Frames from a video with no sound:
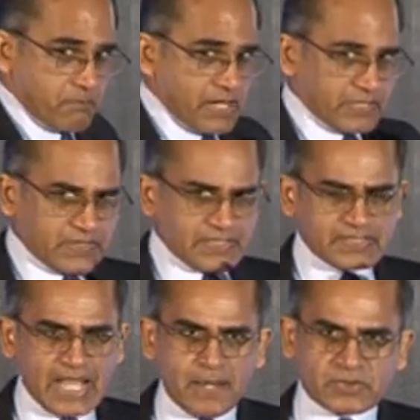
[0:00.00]
By the way, these
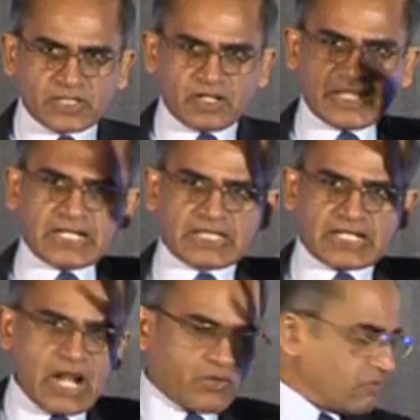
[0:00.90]
apps are running in the
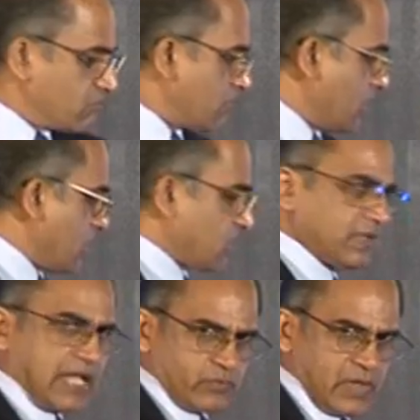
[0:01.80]
cloud. So
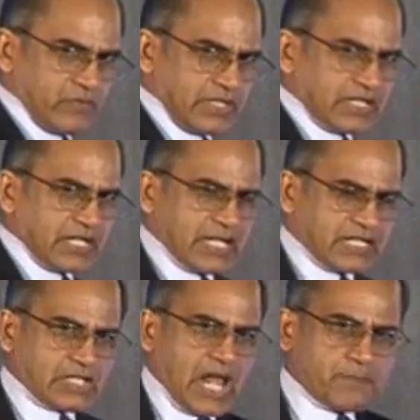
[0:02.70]
that way we can
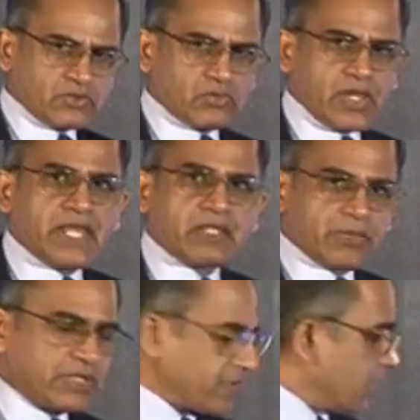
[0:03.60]
connect apps to any
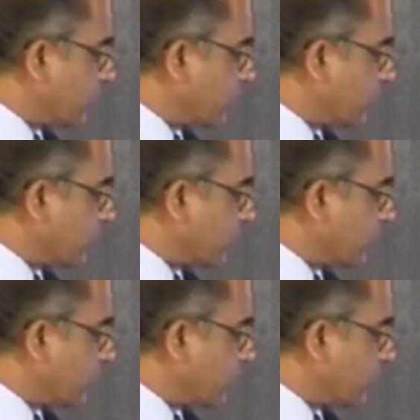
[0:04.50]
printer that